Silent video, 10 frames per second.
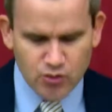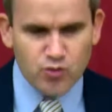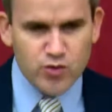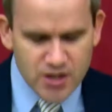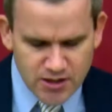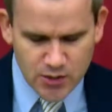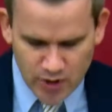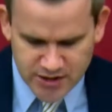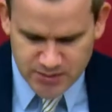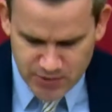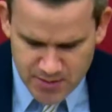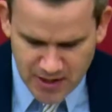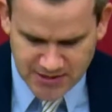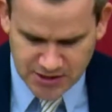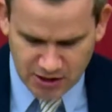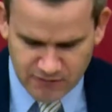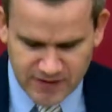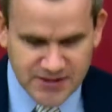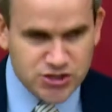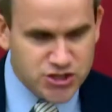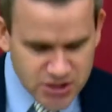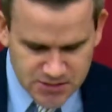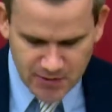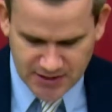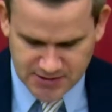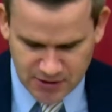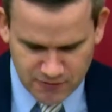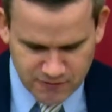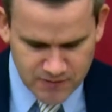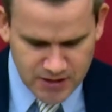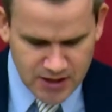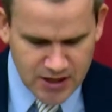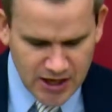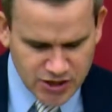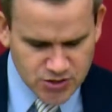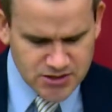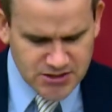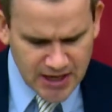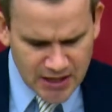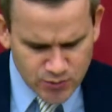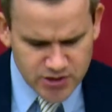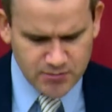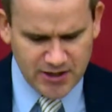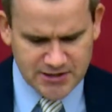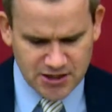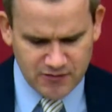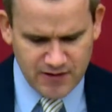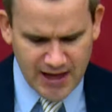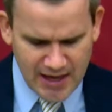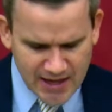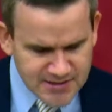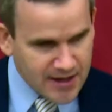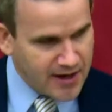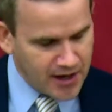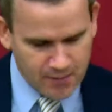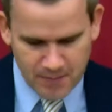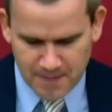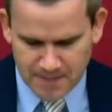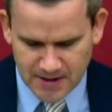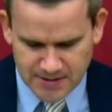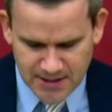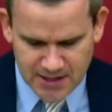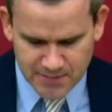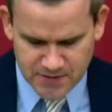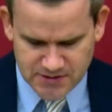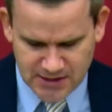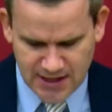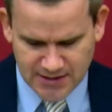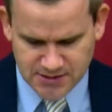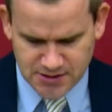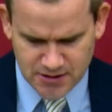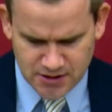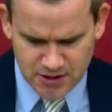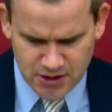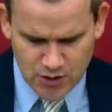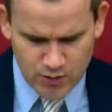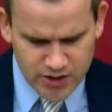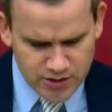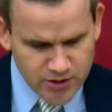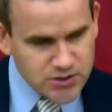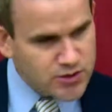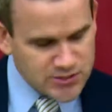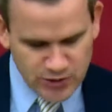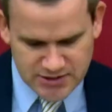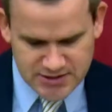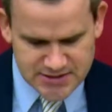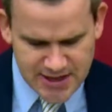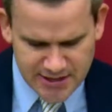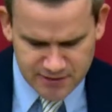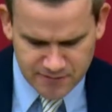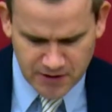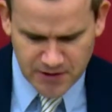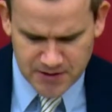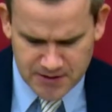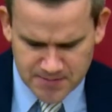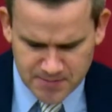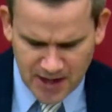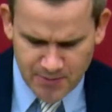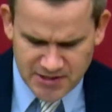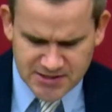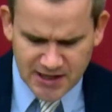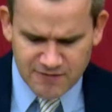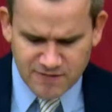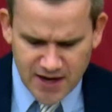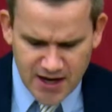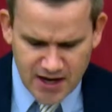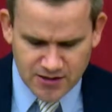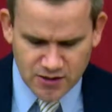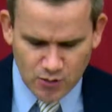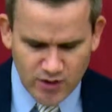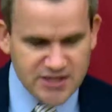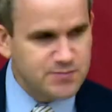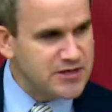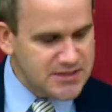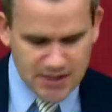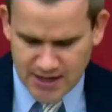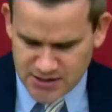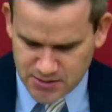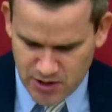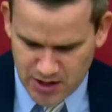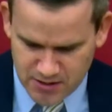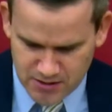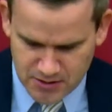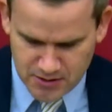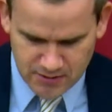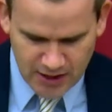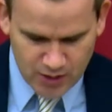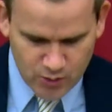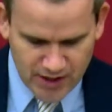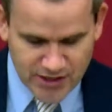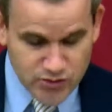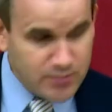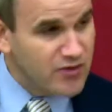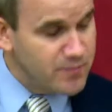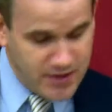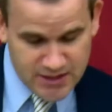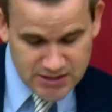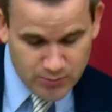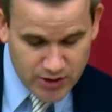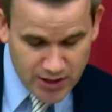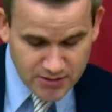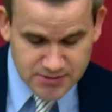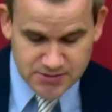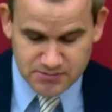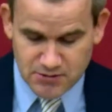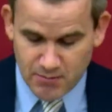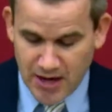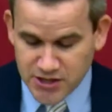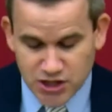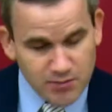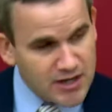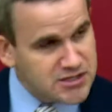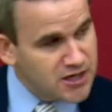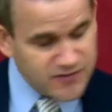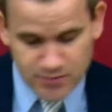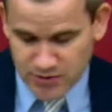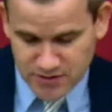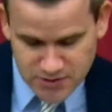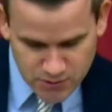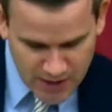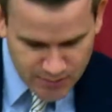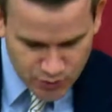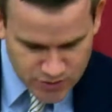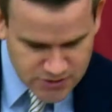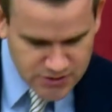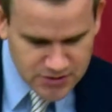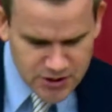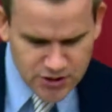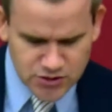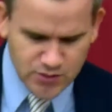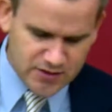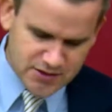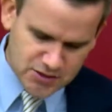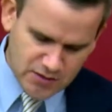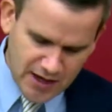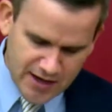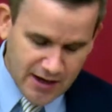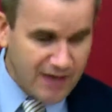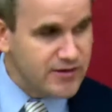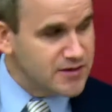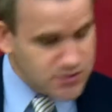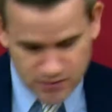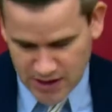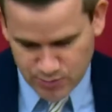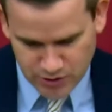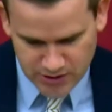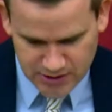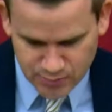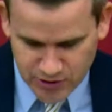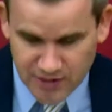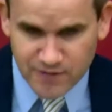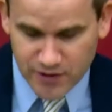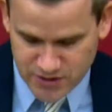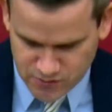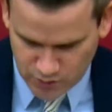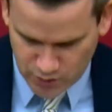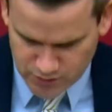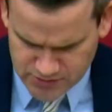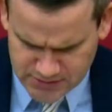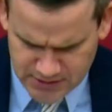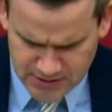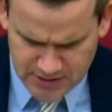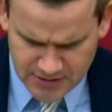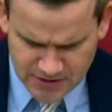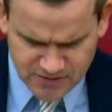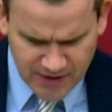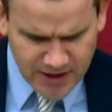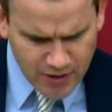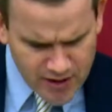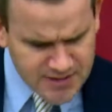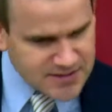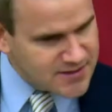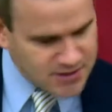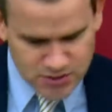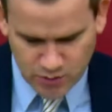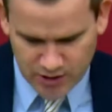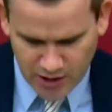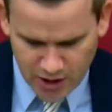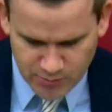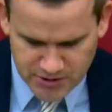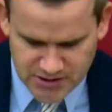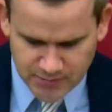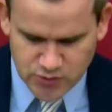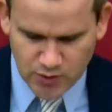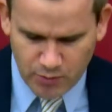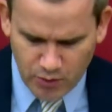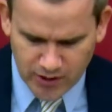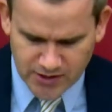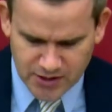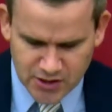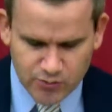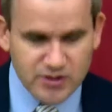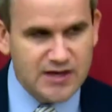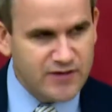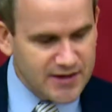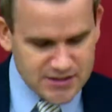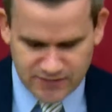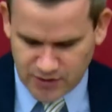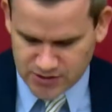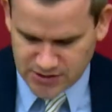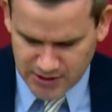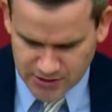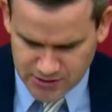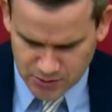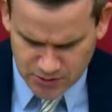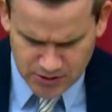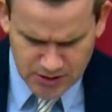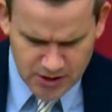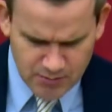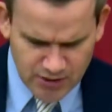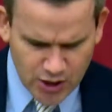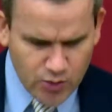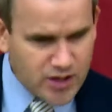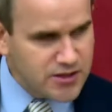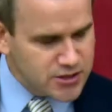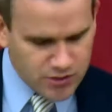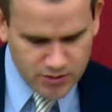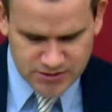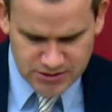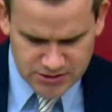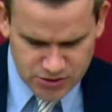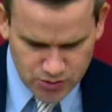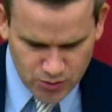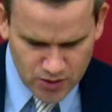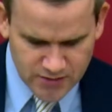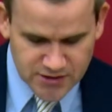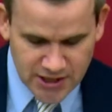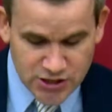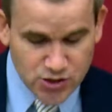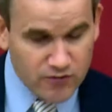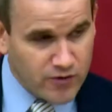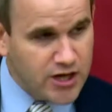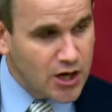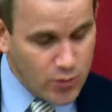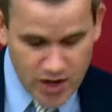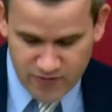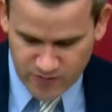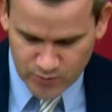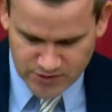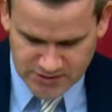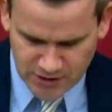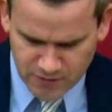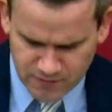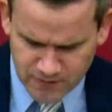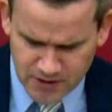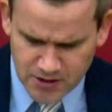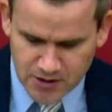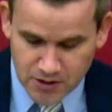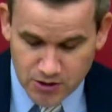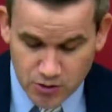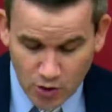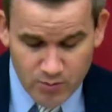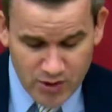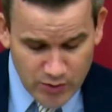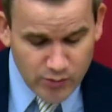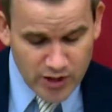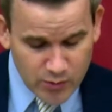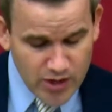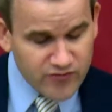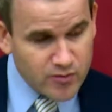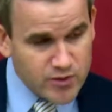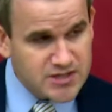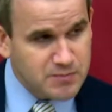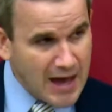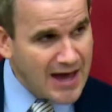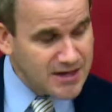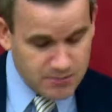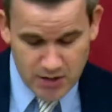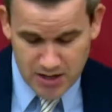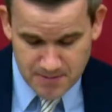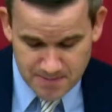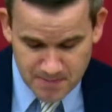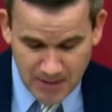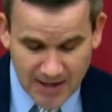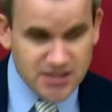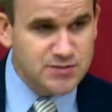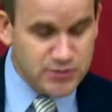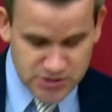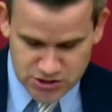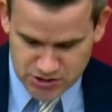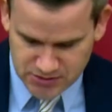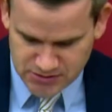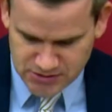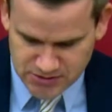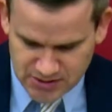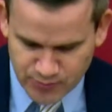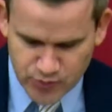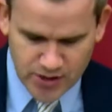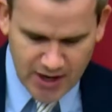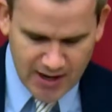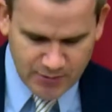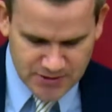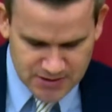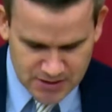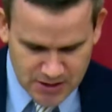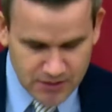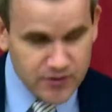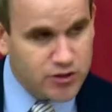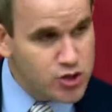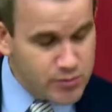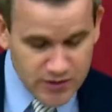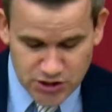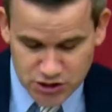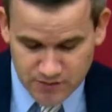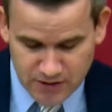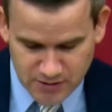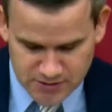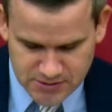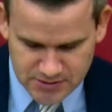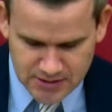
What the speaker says: really want to be myself, and just myself. I should stand within myself as I am and take up this task. We can also express this negatively. I must not evade what has been assigned to me, like when I dream of being someone else, imagining myself to be this or that person, doing this or that, having this or that ability, playing various roles. This vicariousness is quite harmless up to a point, relieving us of our solitude, but it quickly turns into the danger of running away from oneself. Nor may we run away from what is bad in me, bad dispositions, deep-rooted habits, the accumulation of guilt.